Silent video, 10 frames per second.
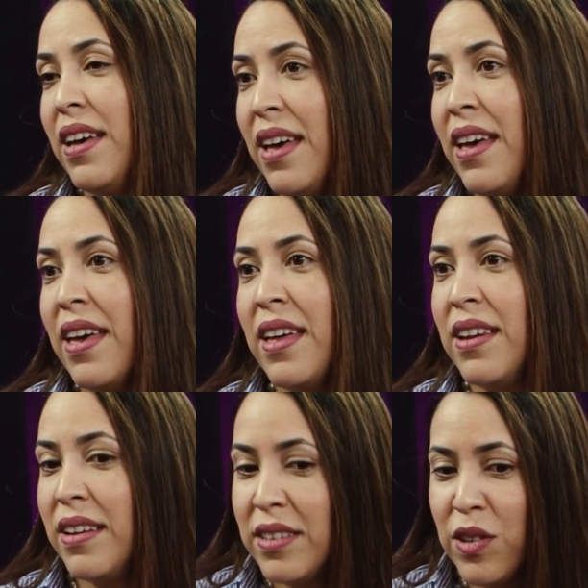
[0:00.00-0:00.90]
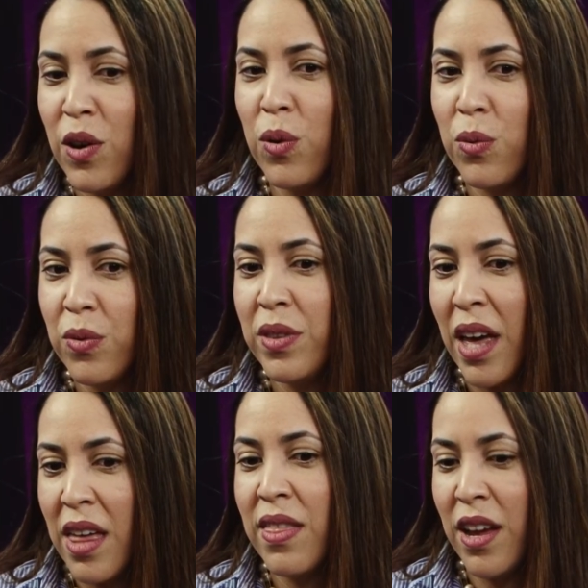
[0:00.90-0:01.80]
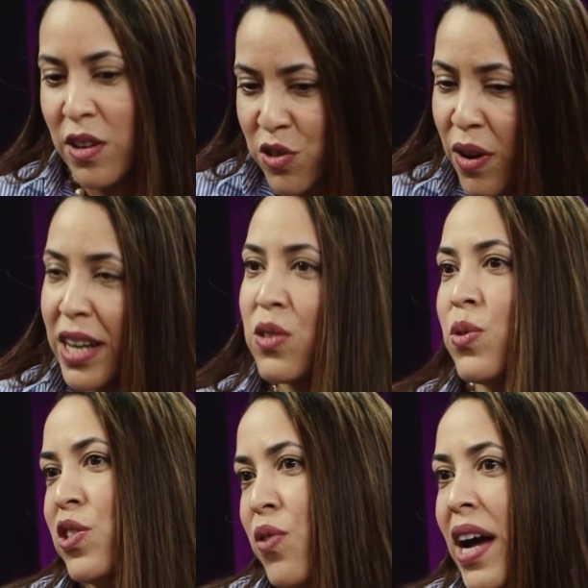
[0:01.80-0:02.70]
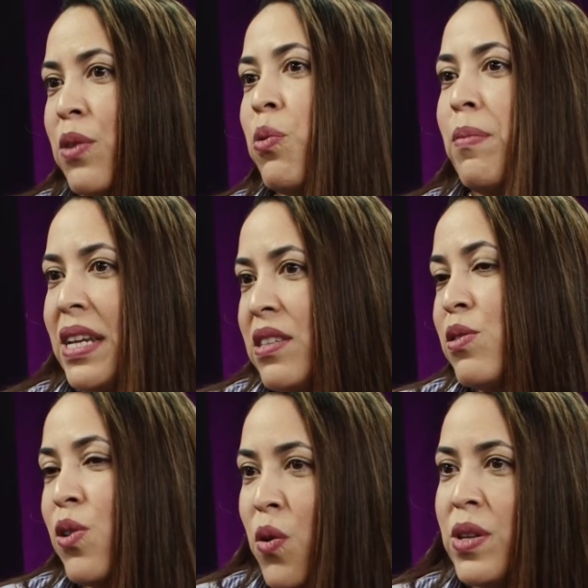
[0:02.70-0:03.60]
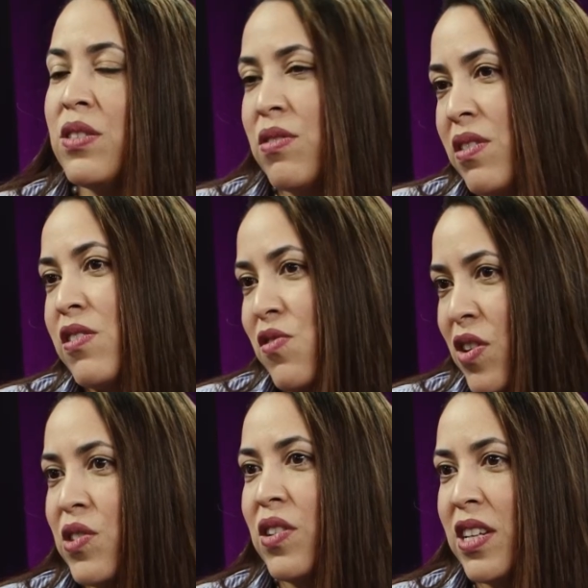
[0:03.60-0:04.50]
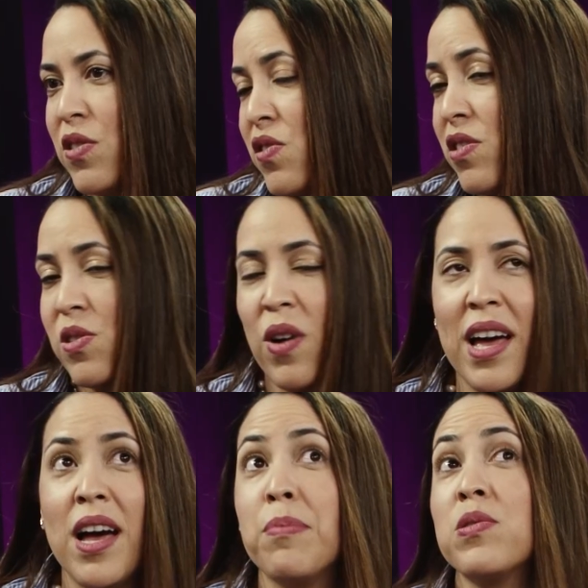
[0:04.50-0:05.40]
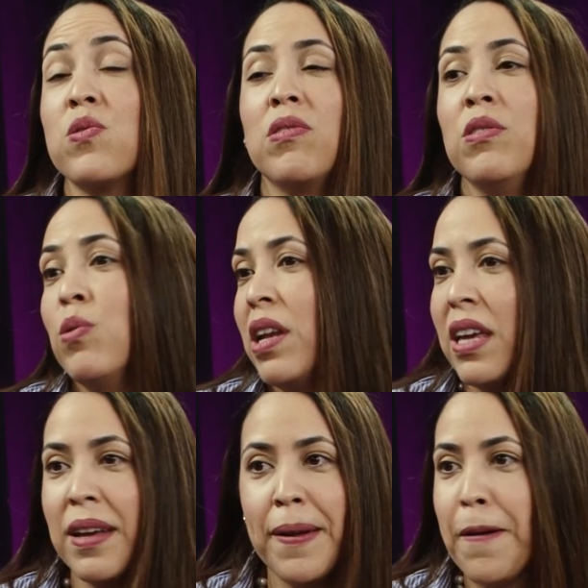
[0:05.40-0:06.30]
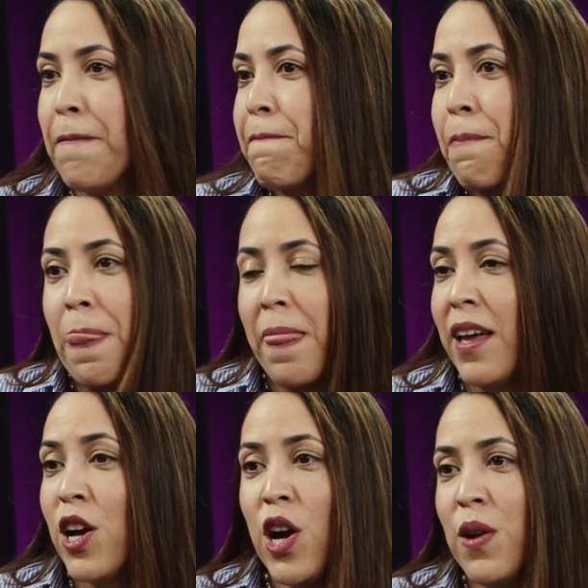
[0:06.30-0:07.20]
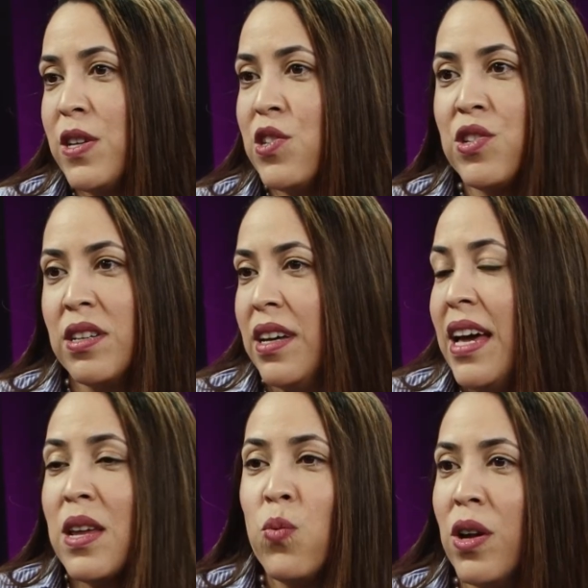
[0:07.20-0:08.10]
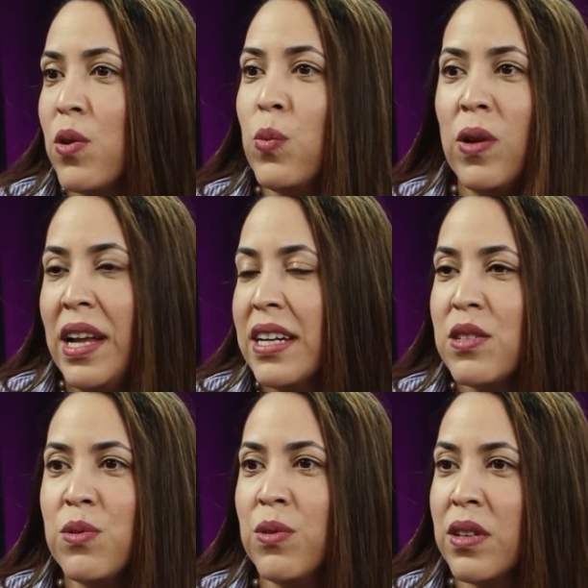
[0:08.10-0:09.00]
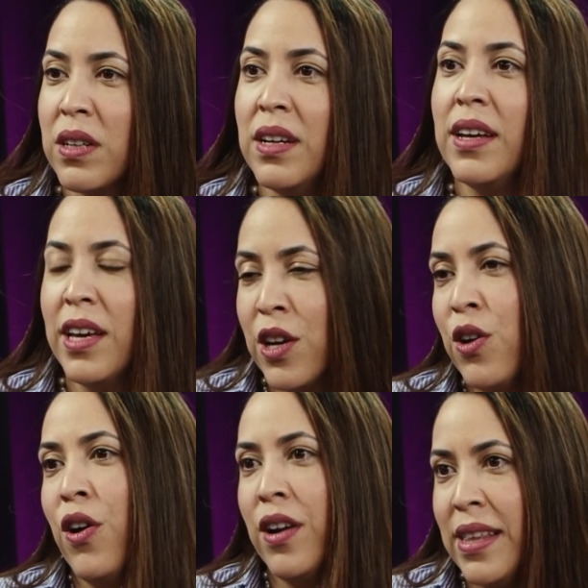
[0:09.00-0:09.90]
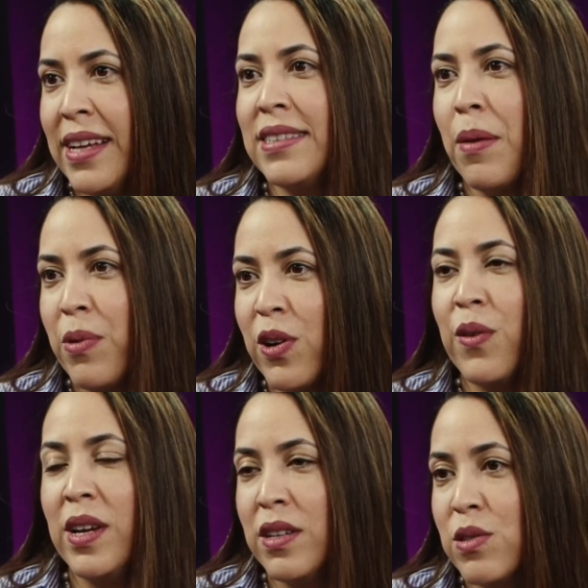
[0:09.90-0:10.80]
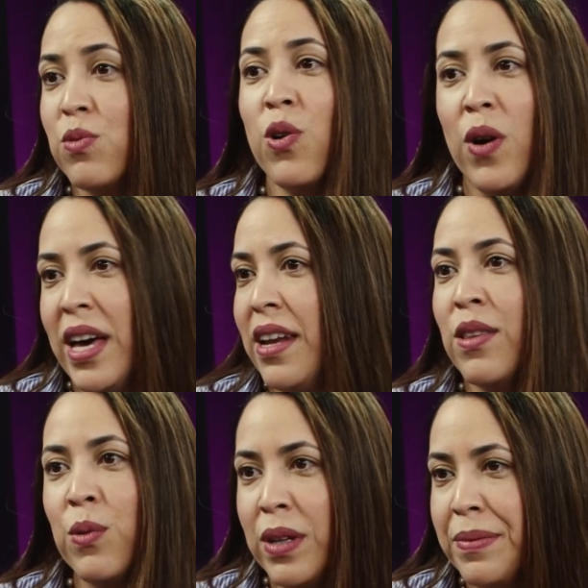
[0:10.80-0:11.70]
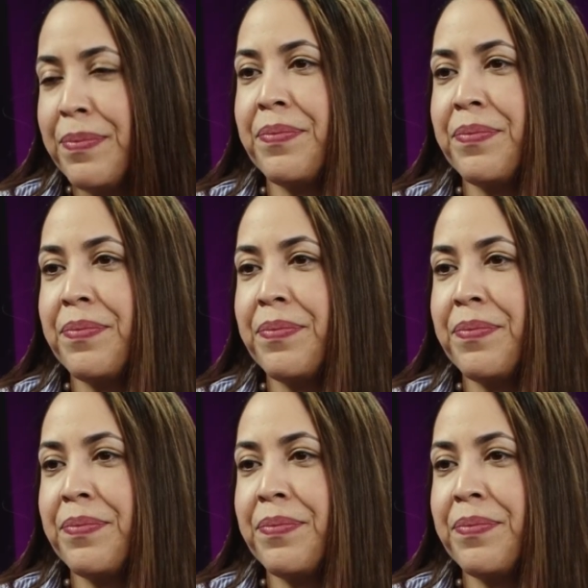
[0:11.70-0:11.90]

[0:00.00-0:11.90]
and you know they are trying to attract women to go into the construction industry. So I absolutely encourage anyone who would like to incur in that type of career to go ahead and do it.